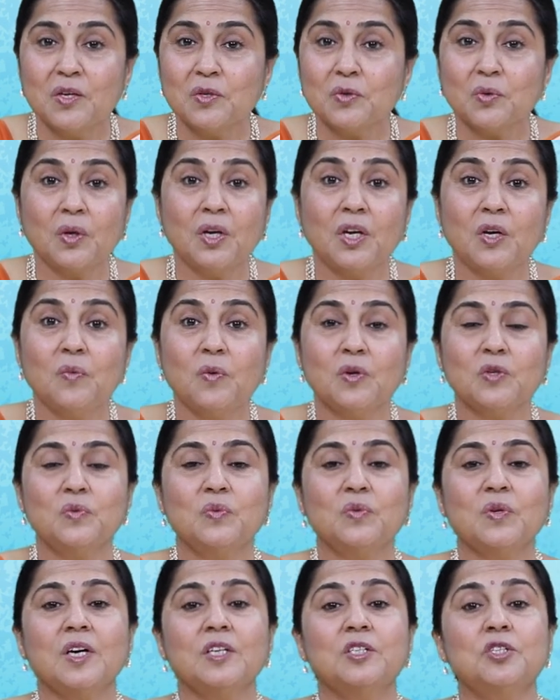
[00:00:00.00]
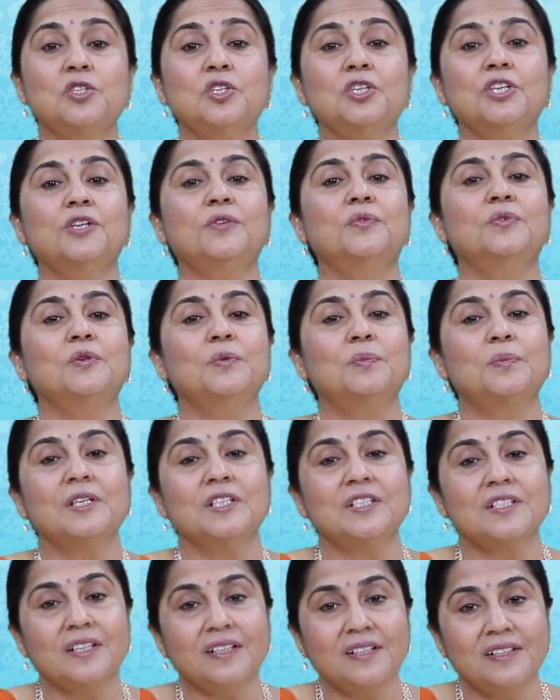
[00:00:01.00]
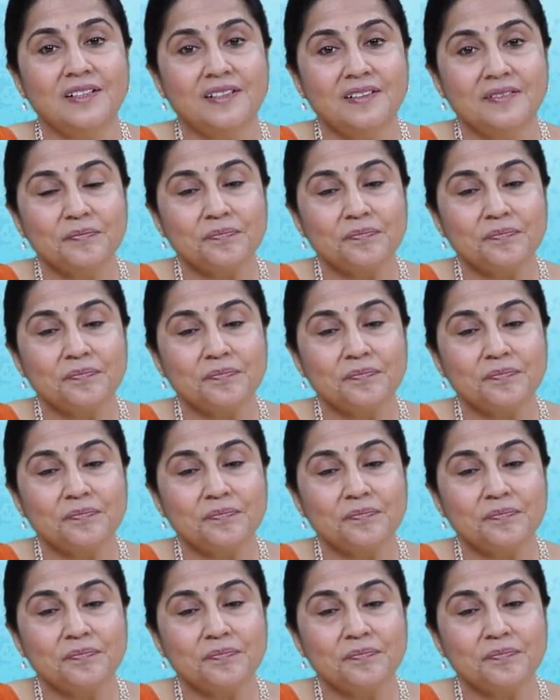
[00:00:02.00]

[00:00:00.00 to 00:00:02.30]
So he was a cheerful person.